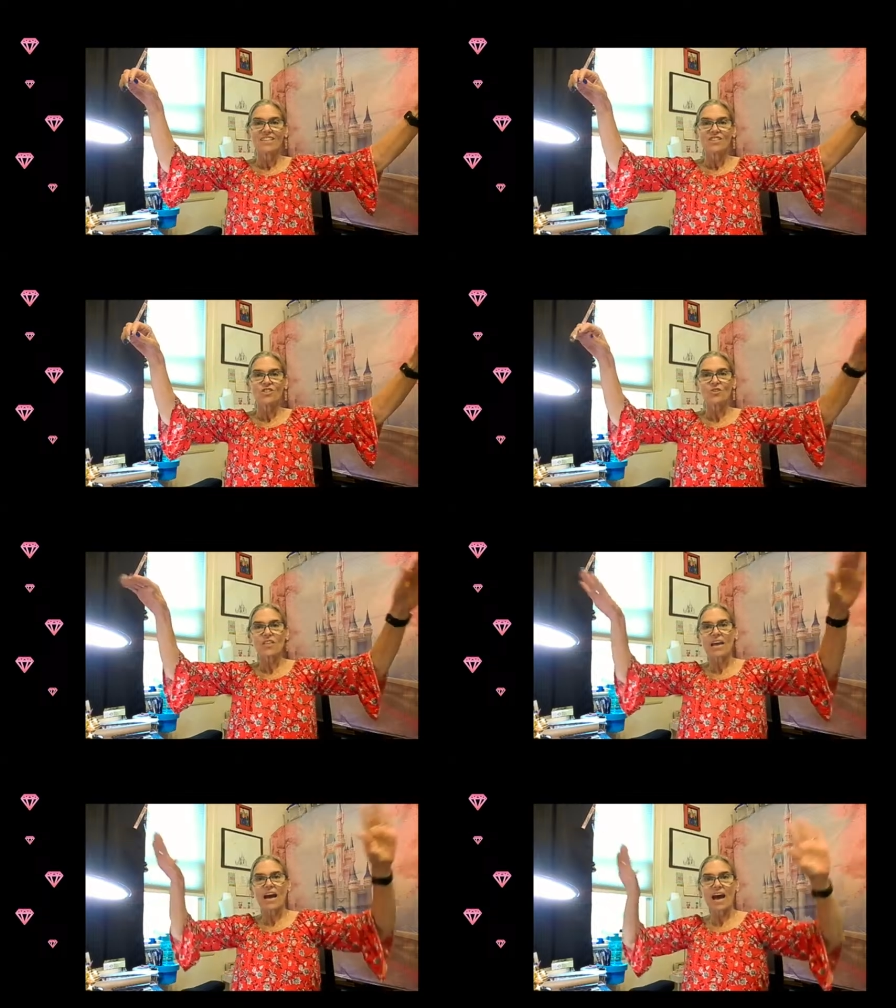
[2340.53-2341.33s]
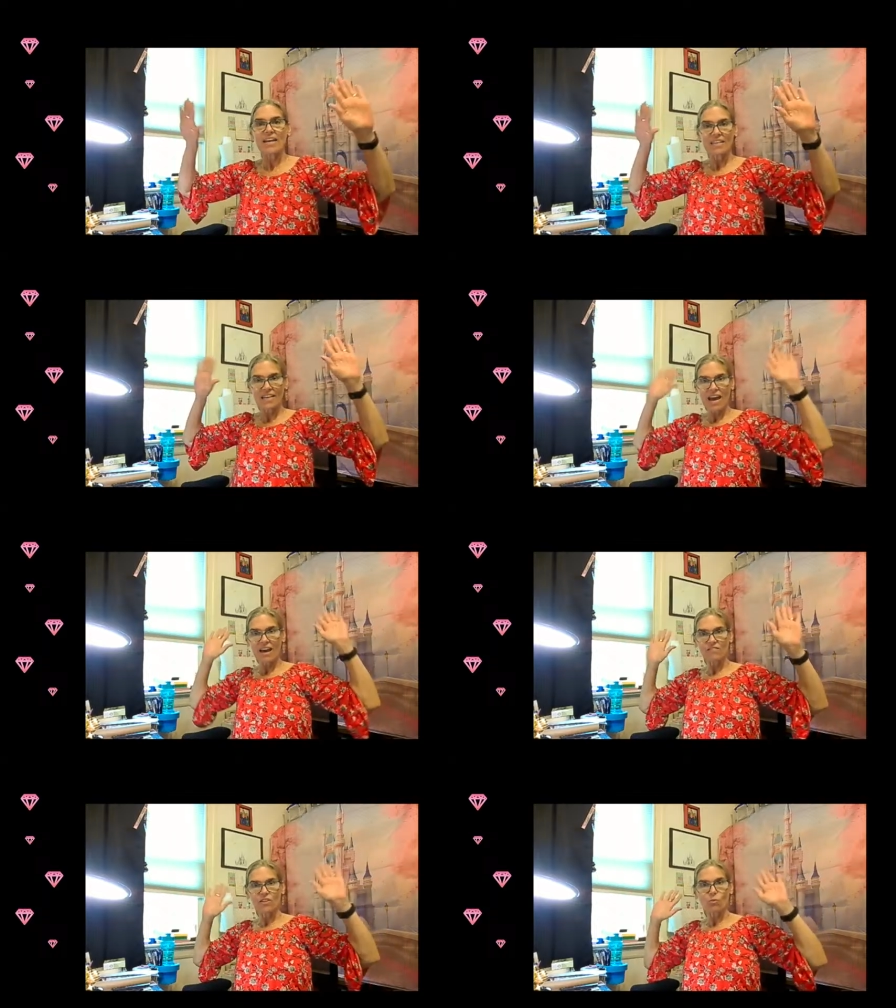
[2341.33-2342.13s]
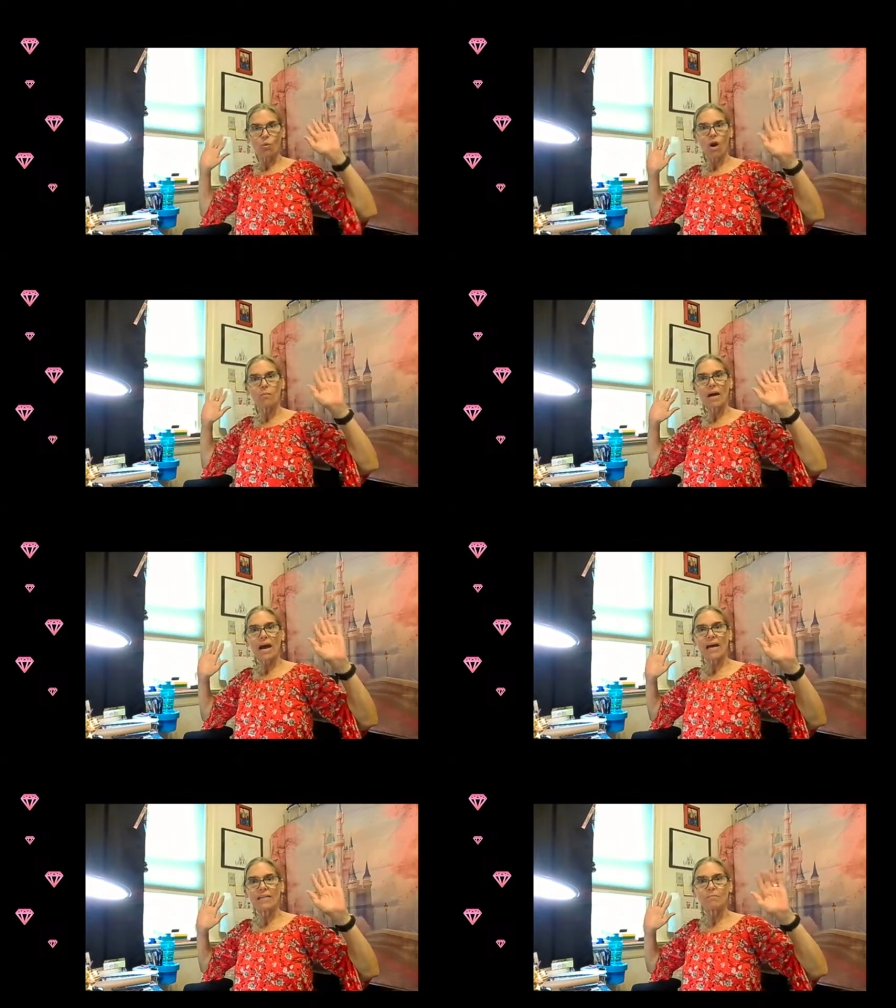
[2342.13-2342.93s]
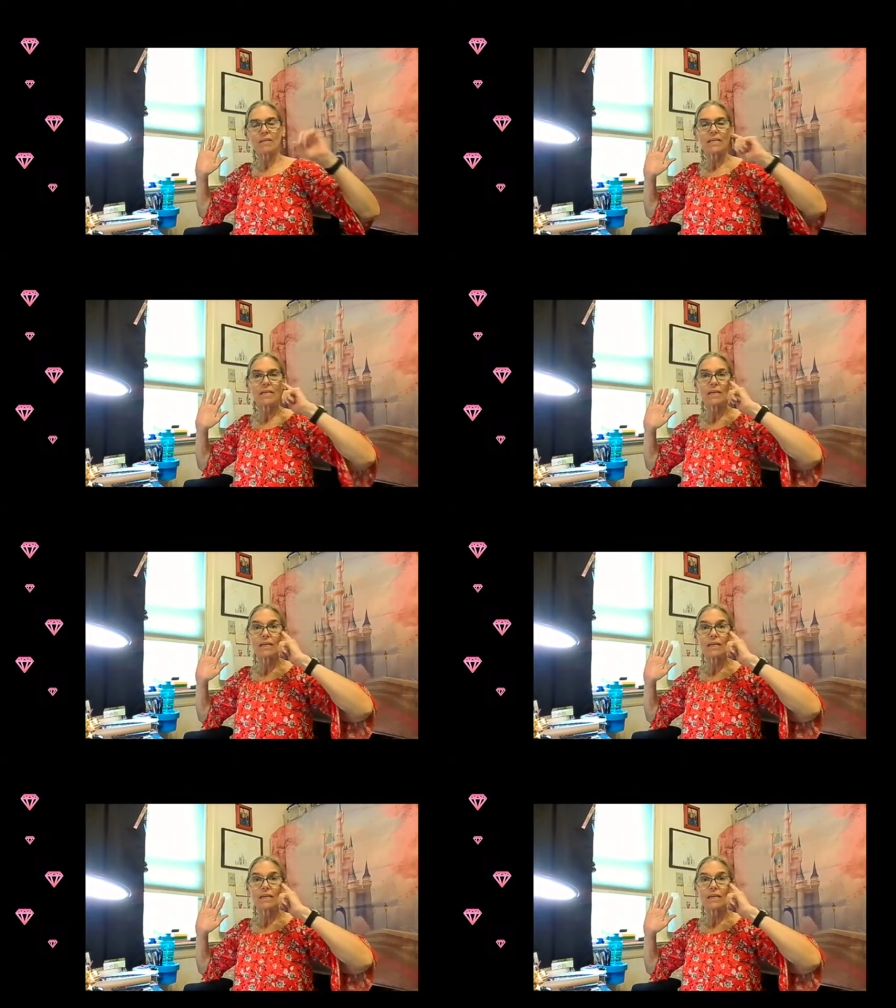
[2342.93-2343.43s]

so that I can have on the wall behind me